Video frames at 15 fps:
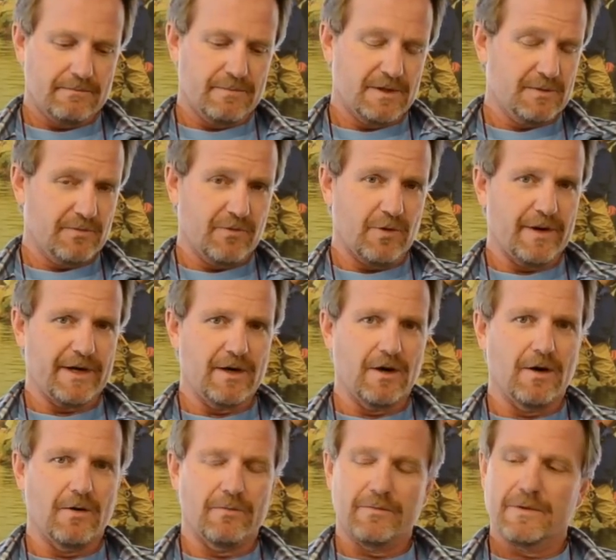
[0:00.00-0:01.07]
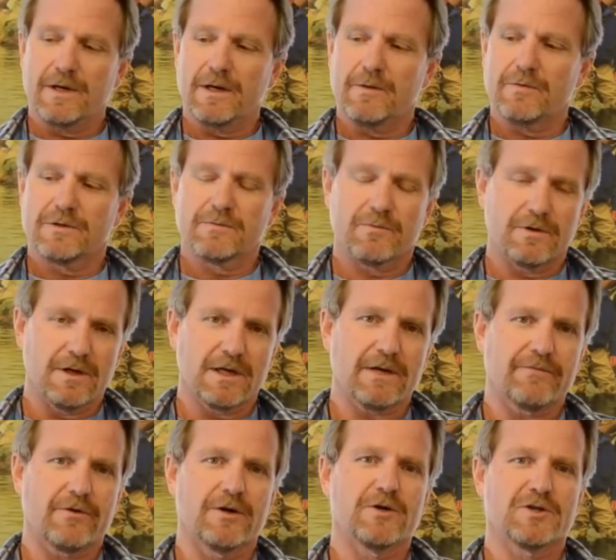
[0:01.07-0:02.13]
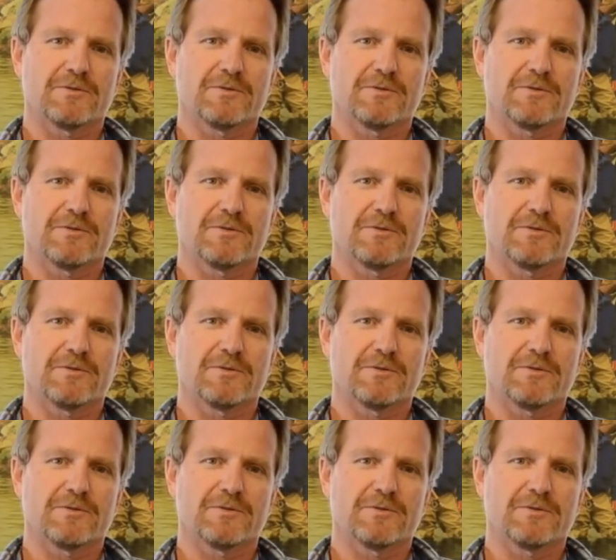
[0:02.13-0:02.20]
Just before we go, we're looking for a new